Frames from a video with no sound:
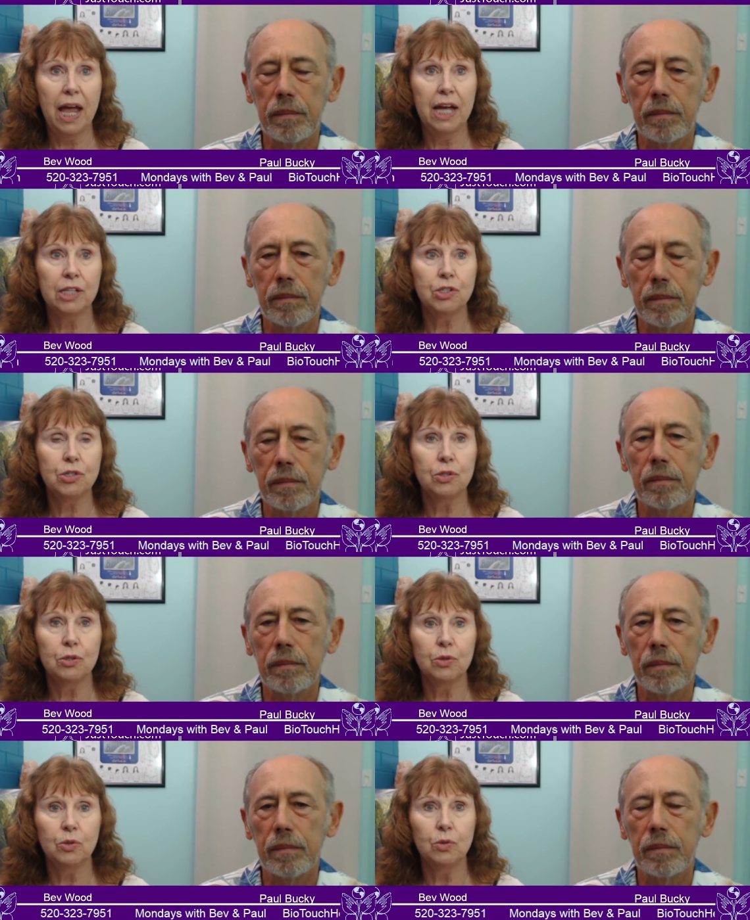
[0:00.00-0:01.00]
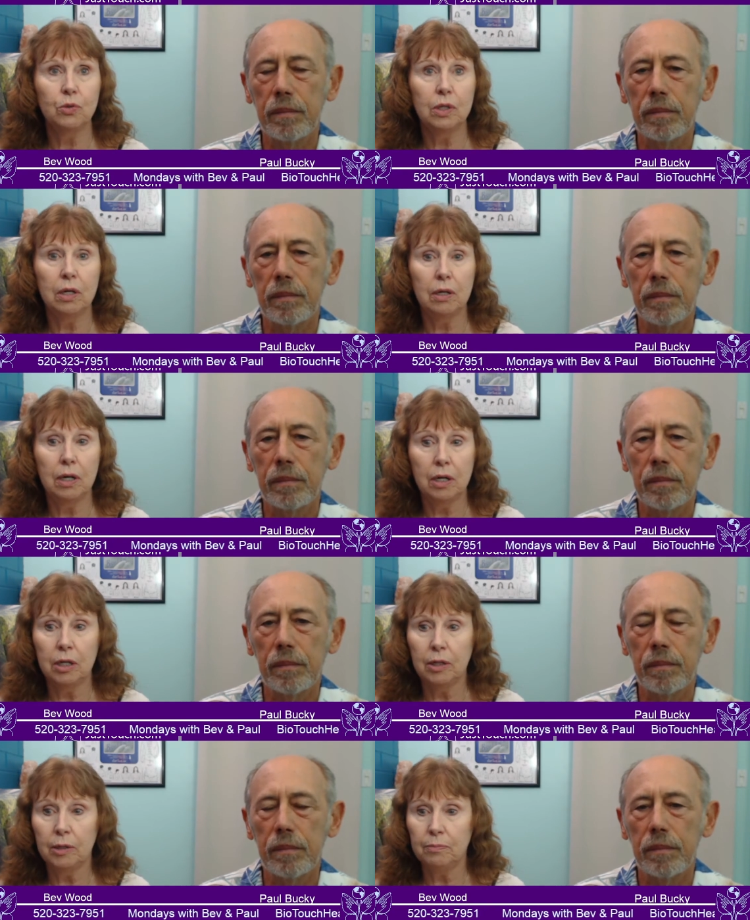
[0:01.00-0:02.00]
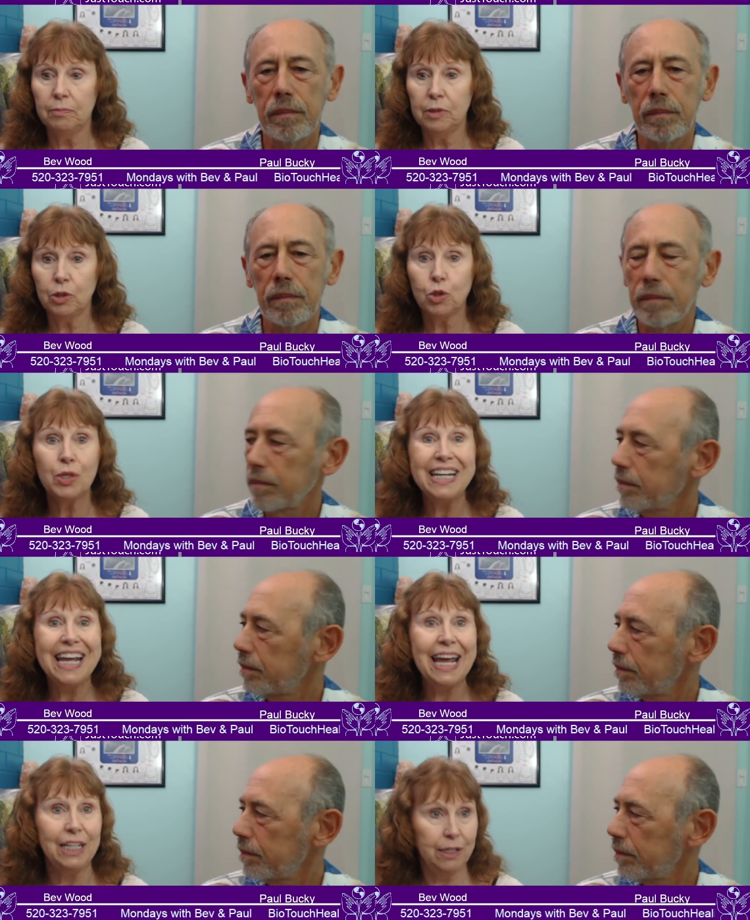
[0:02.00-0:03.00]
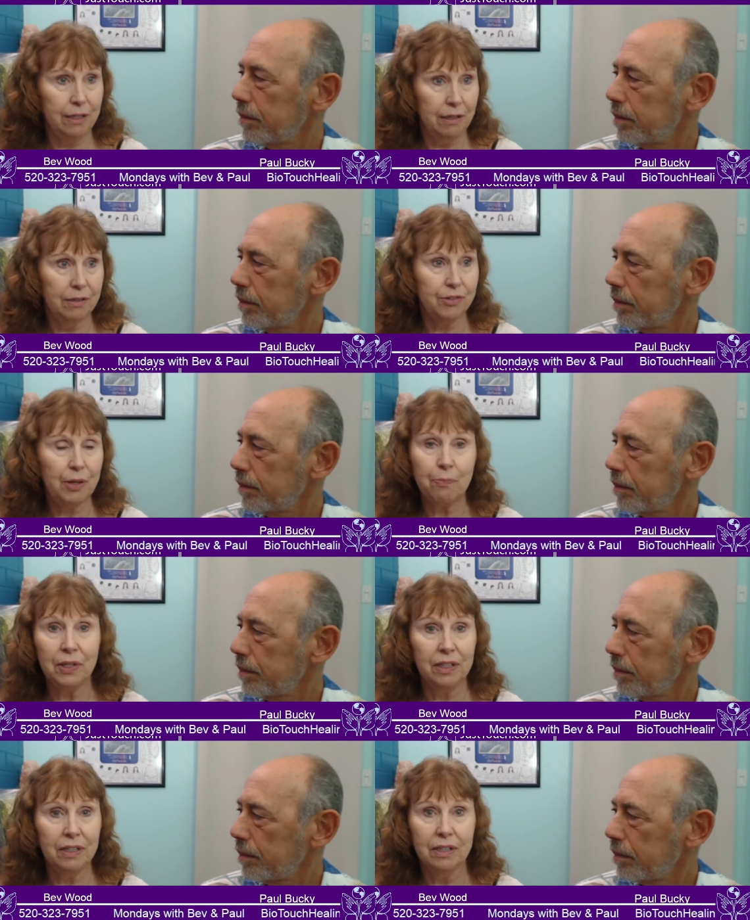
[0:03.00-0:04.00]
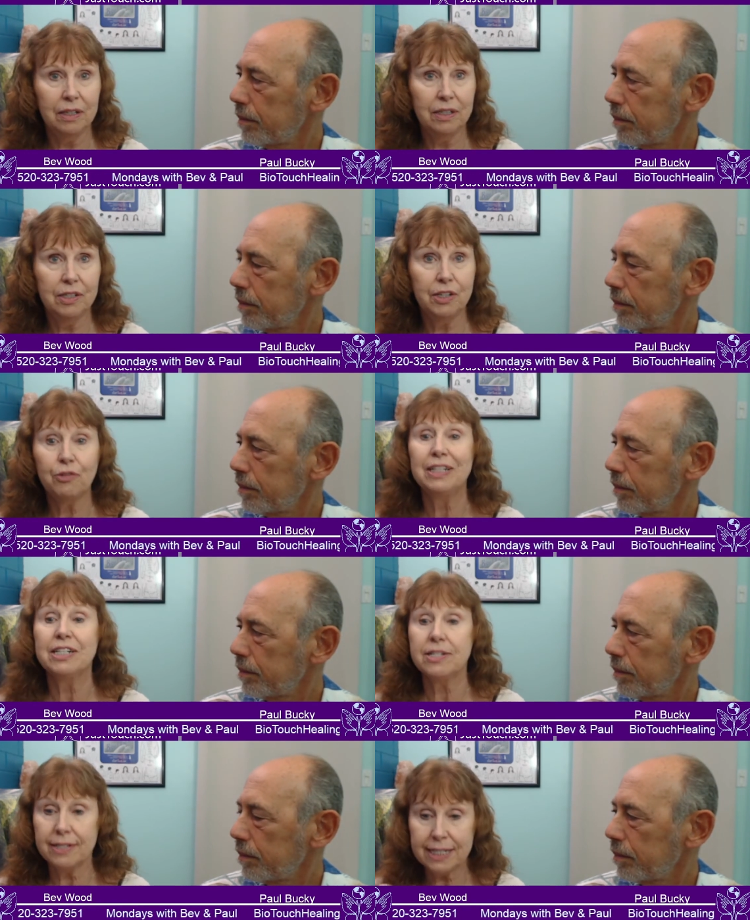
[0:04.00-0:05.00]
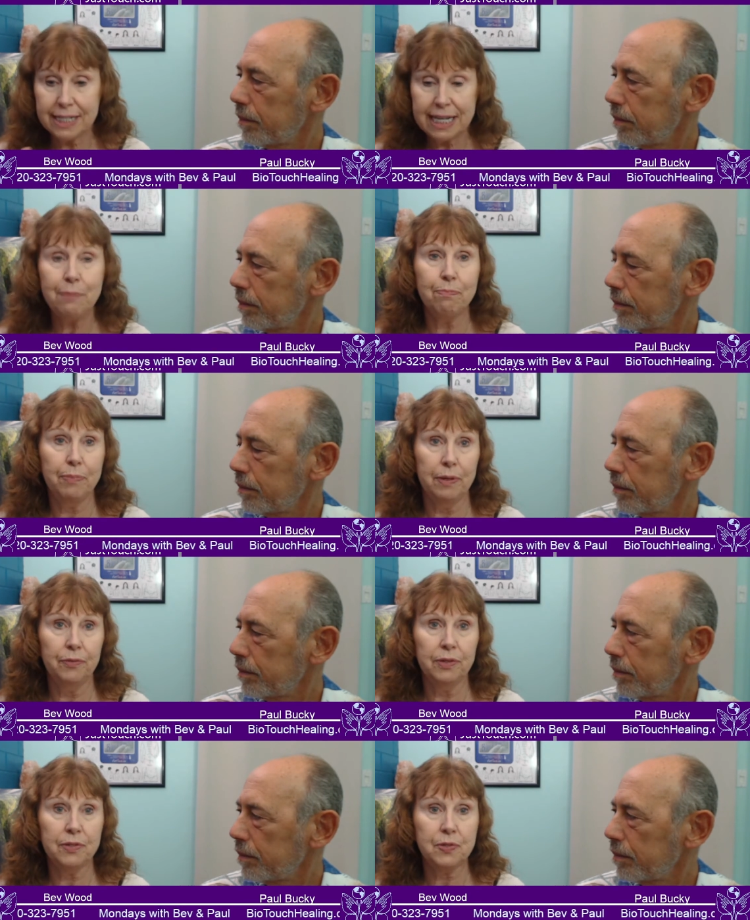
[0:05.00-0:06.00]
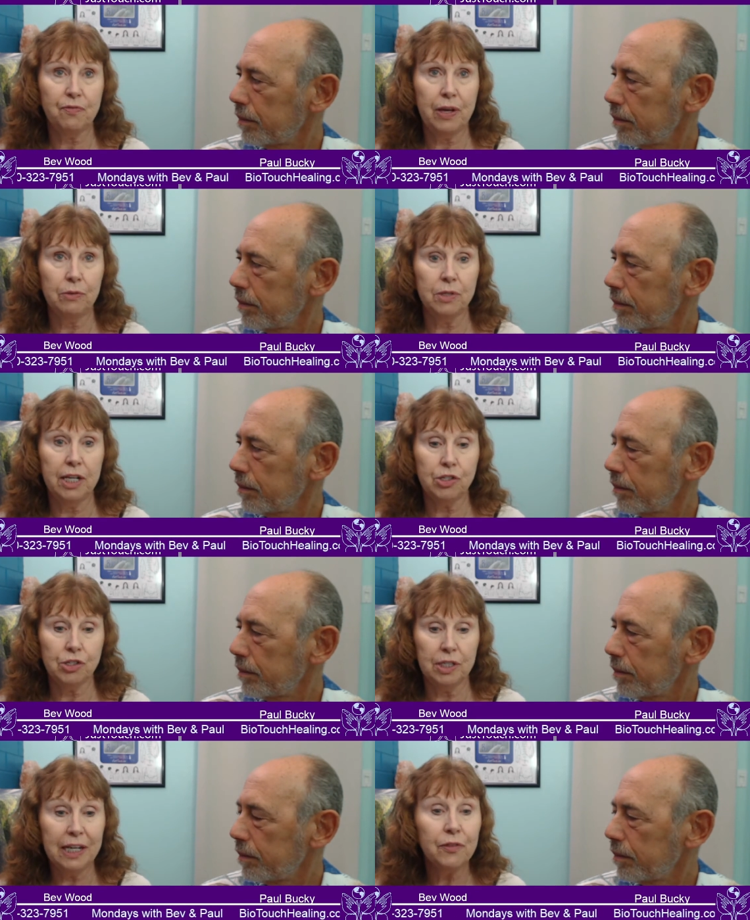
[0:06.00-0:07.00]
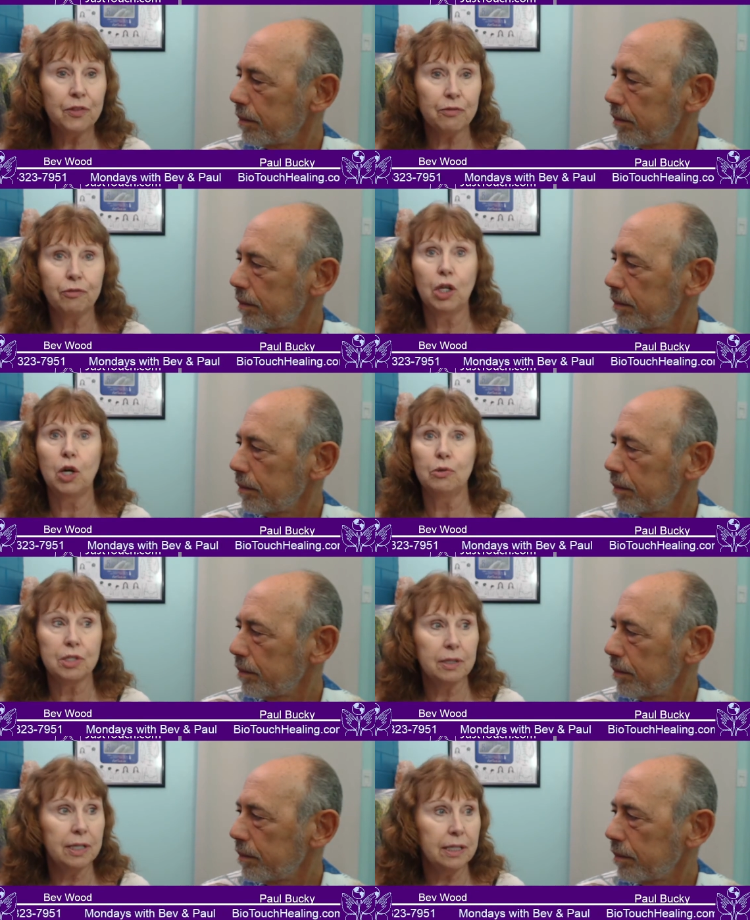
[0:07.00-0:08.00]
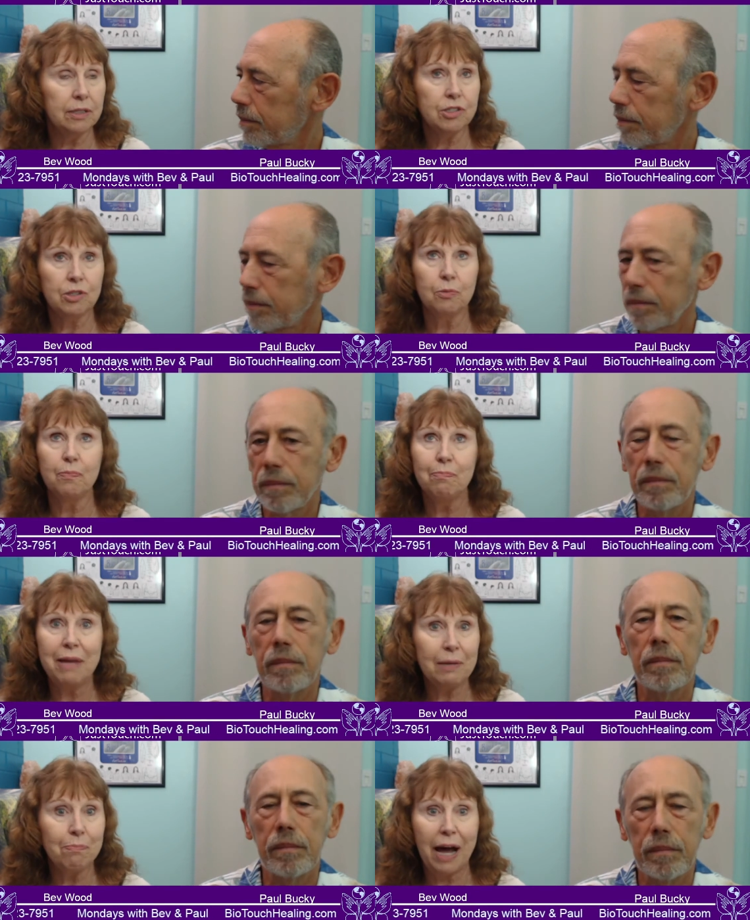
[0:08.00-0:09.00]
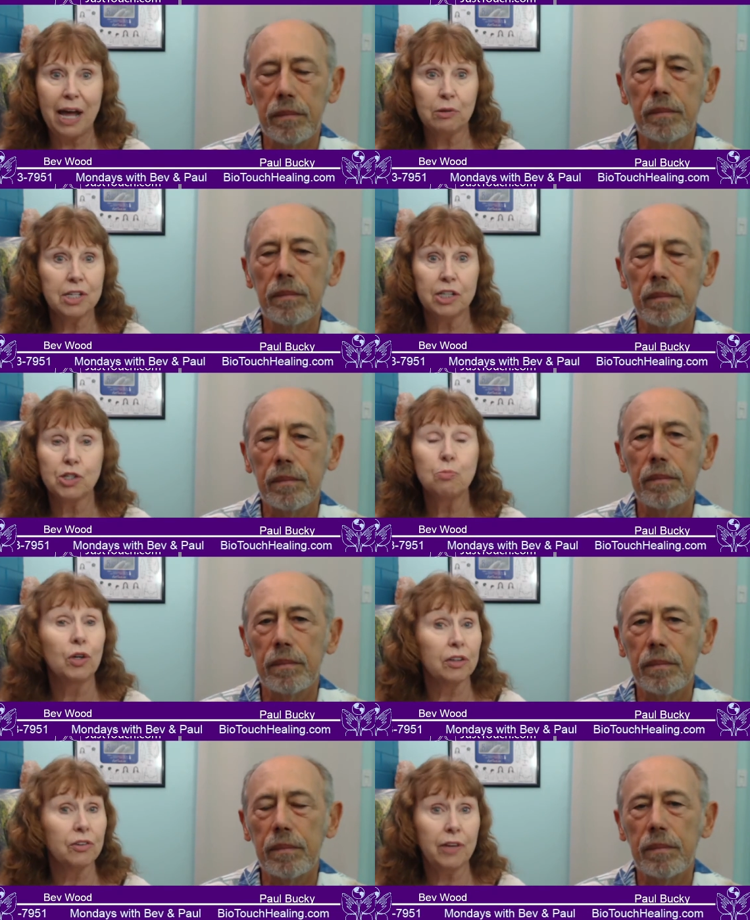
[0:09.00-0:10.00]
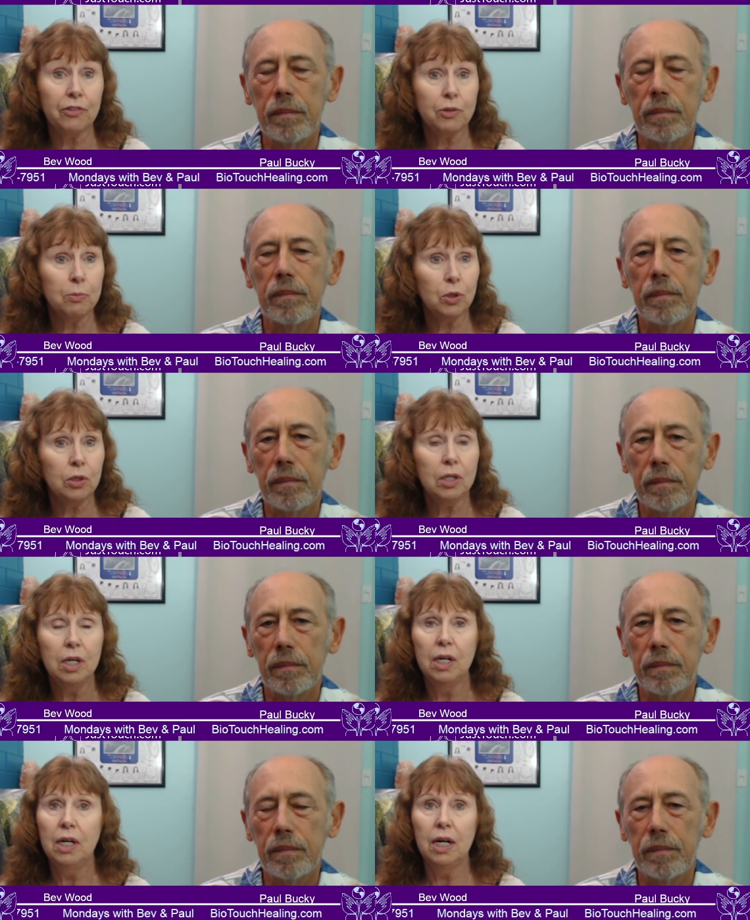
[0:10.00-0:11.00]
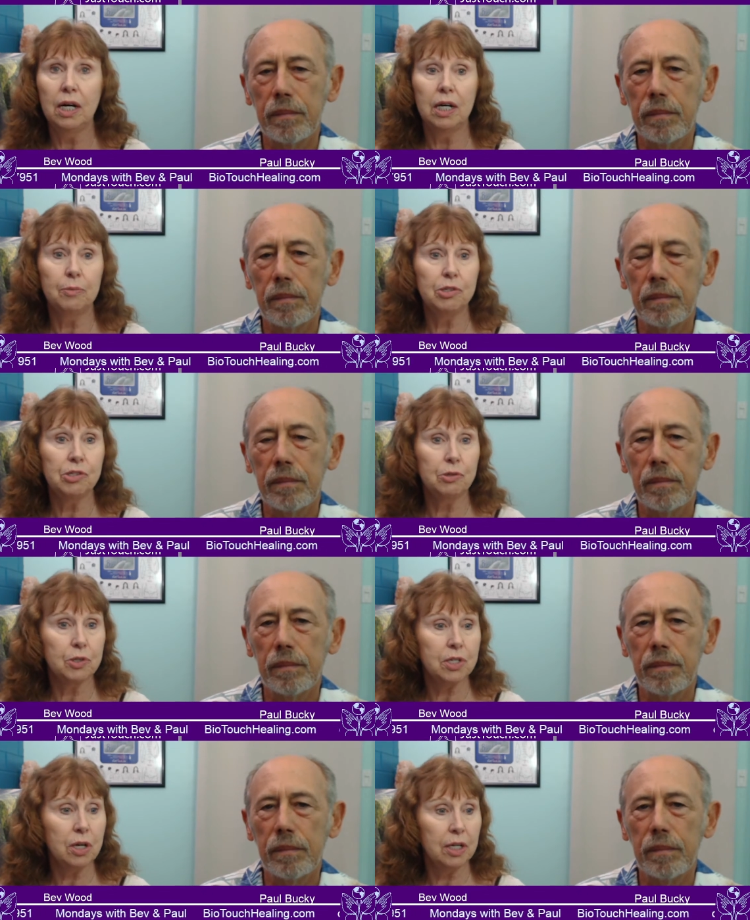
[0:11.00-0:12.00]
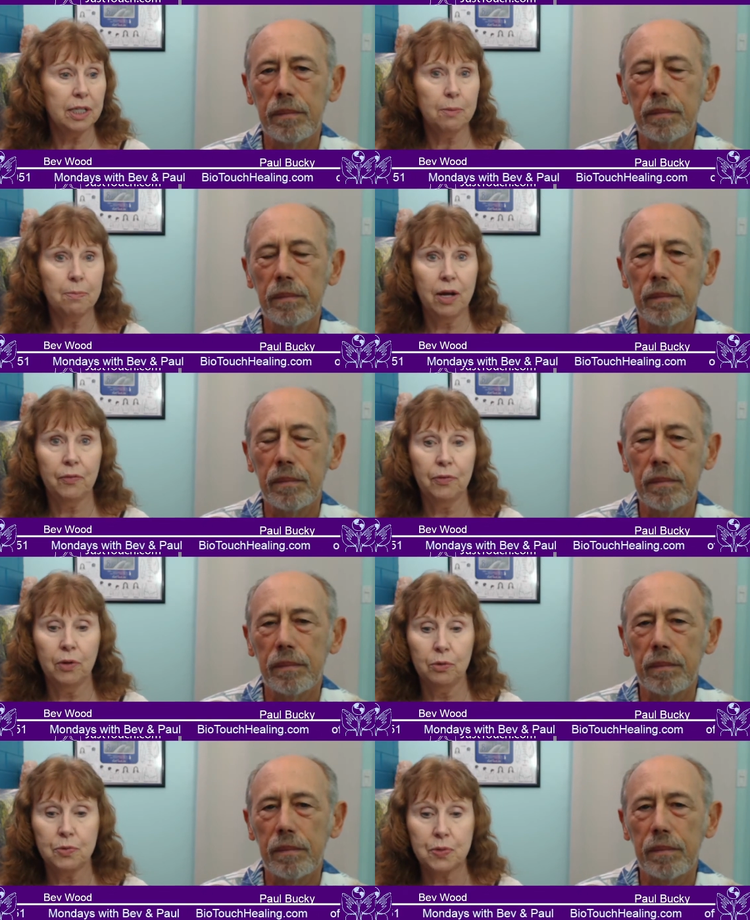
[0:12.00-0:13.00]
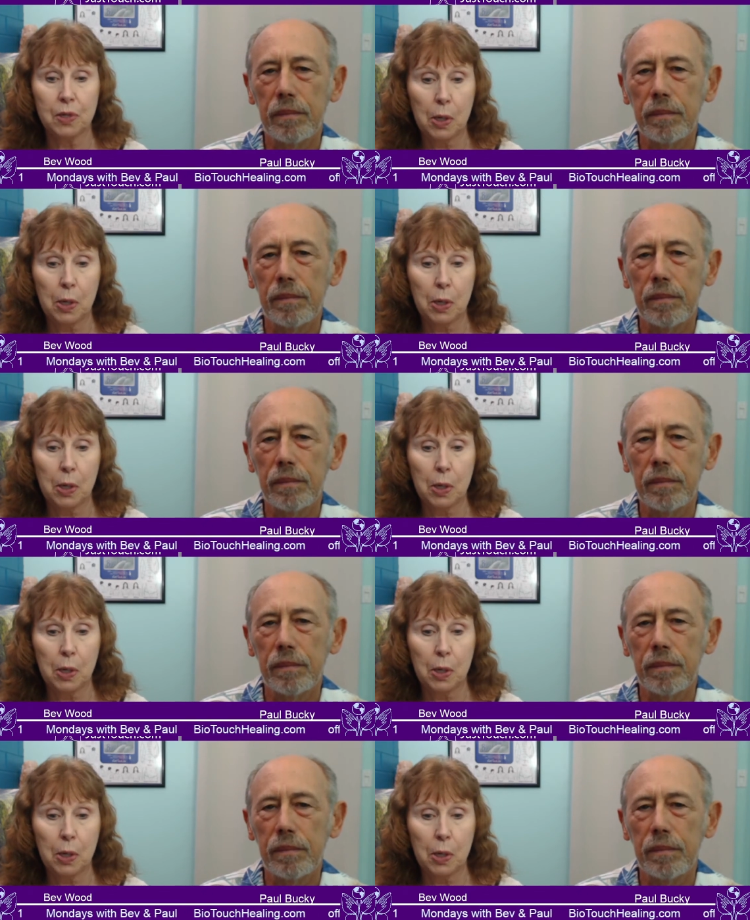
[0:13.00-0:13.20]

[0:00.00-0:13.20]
Speaker 1: and to create something different, to keep this foundation in the flow, to make BioTouch more accessible. As you were talking about those